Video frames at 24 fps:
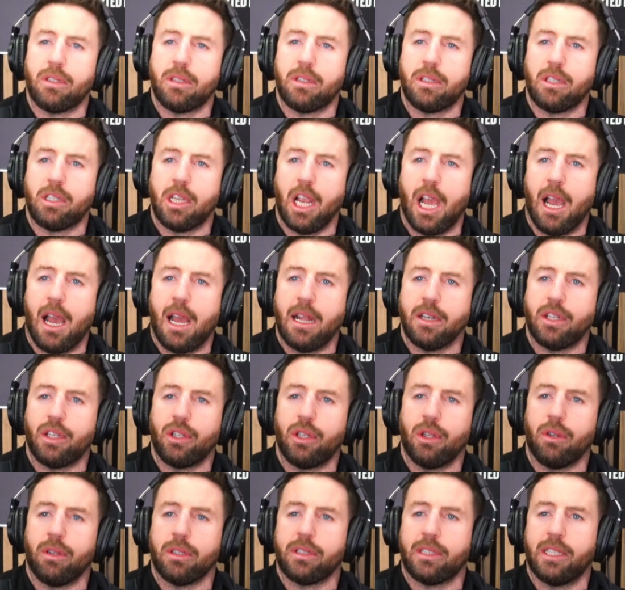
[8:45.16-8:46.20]
charge
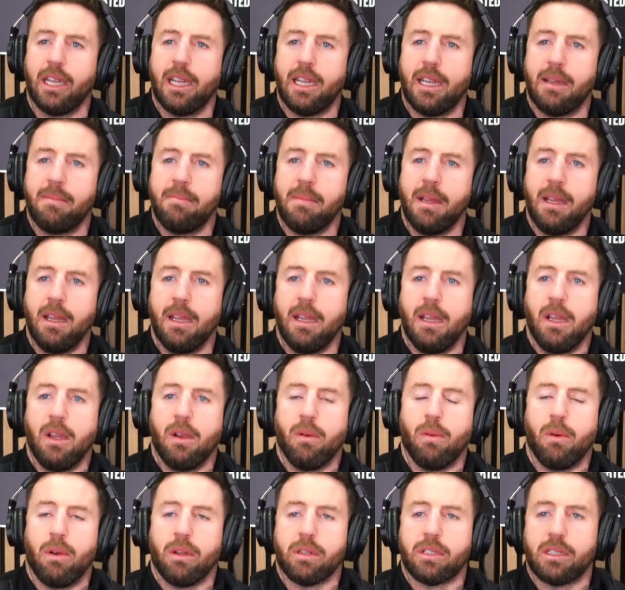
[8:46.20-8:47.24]
short term.
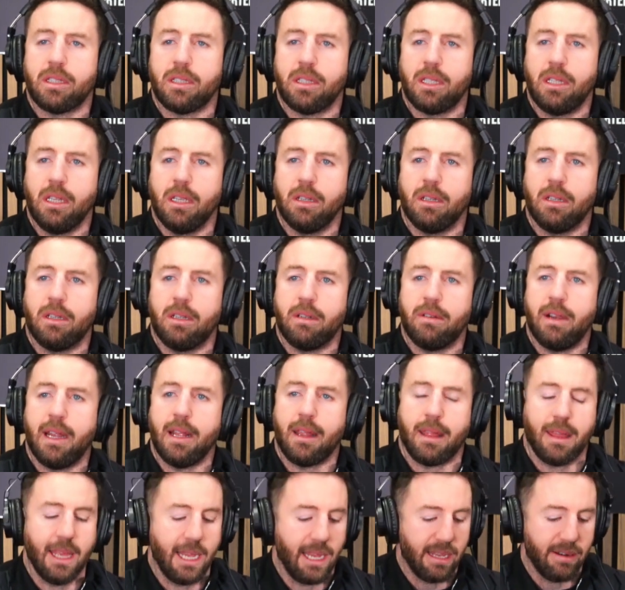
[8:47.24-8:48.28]
What's your
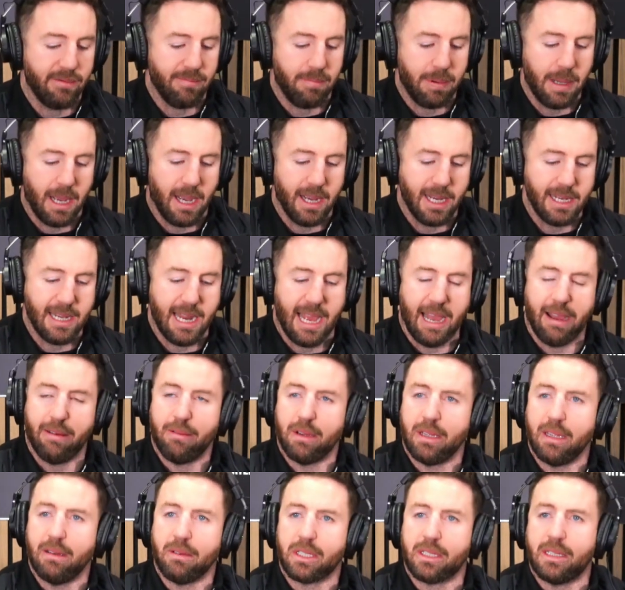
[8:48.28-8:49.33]
thinking behind that?
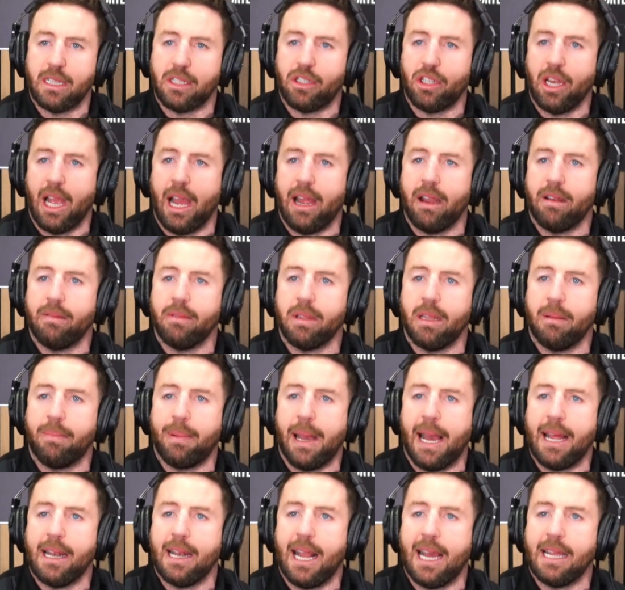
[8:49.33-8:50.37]
What's the chat with
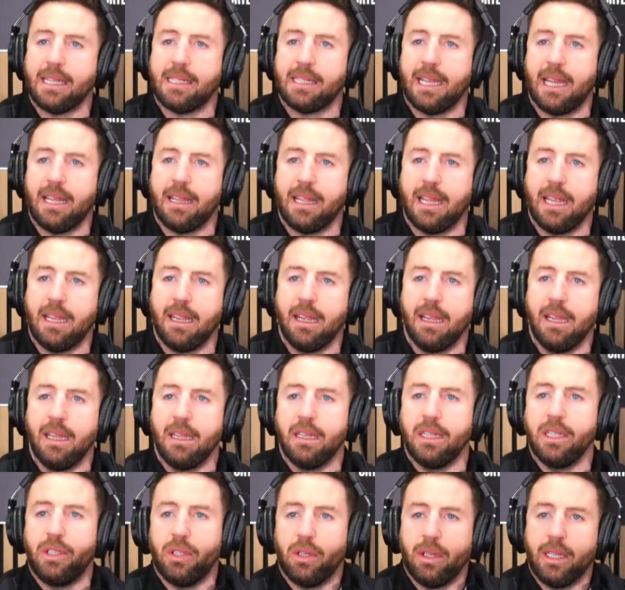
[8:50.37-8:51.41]
the lads there? They
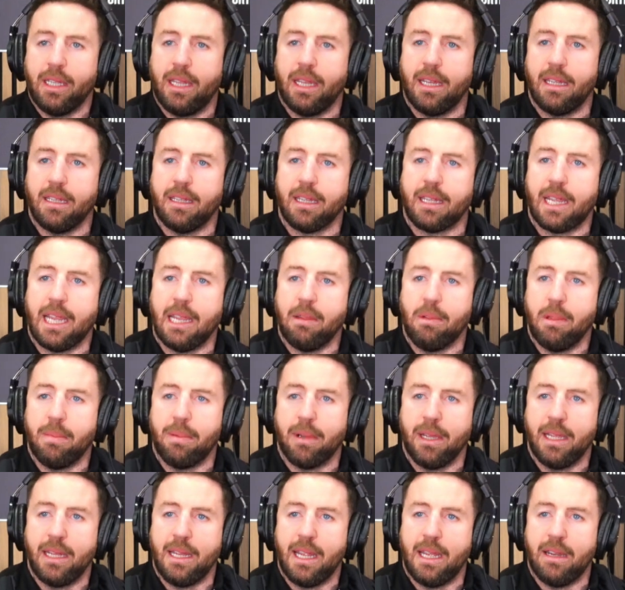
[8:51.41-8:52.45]
enjoy the Kiwi
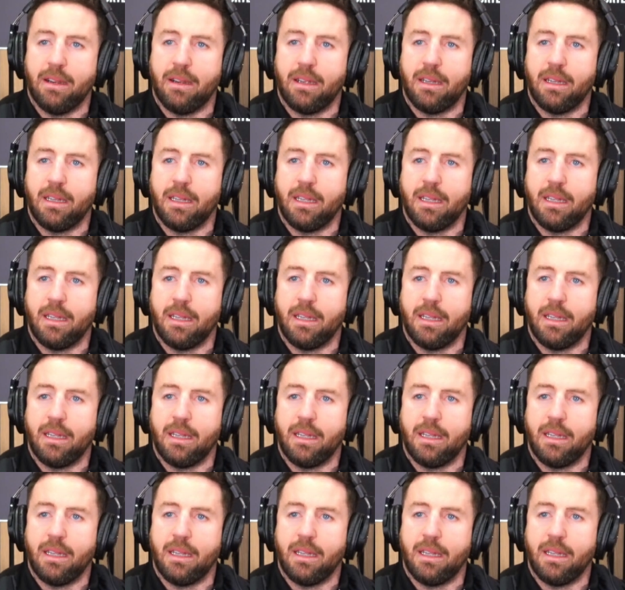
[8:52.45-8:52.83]
boy in there? Or?